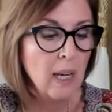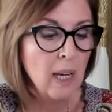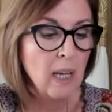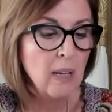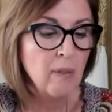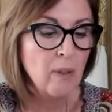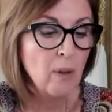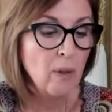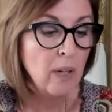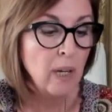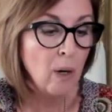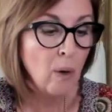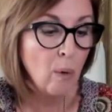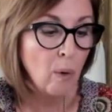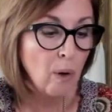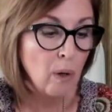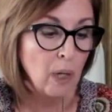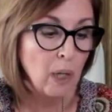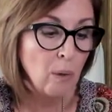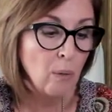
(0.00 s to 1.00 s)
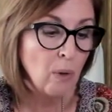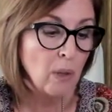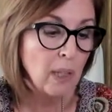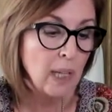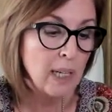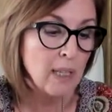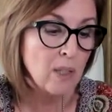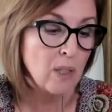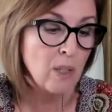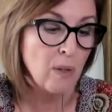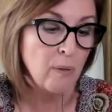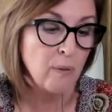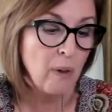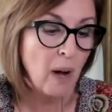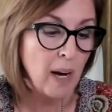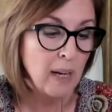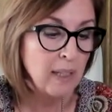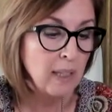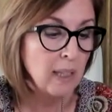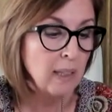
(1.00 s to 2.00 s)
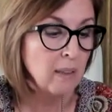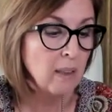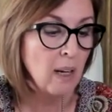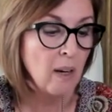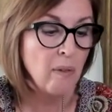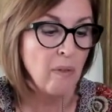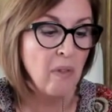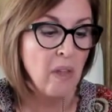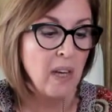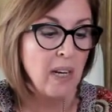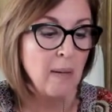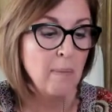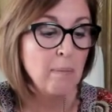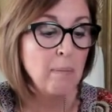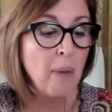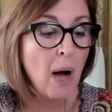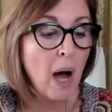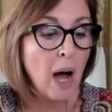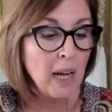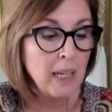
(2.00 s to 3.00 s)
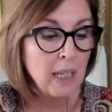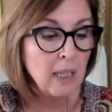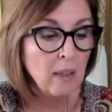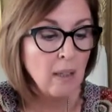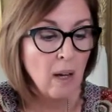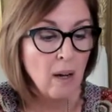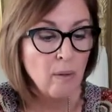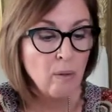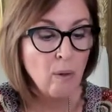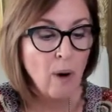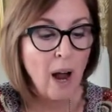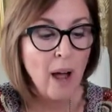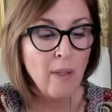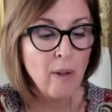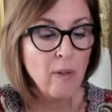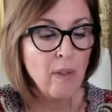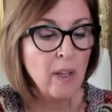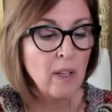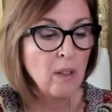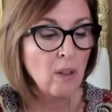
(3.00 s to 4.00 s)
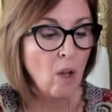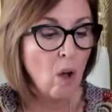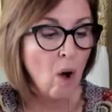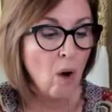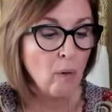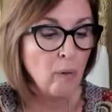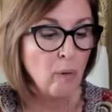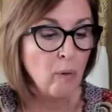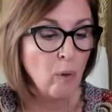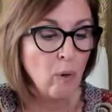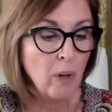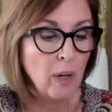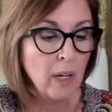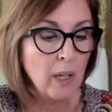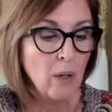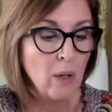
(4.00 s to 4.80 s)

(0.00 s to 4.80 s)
If your inquiry relates to finding love, then embody love rather than long for it.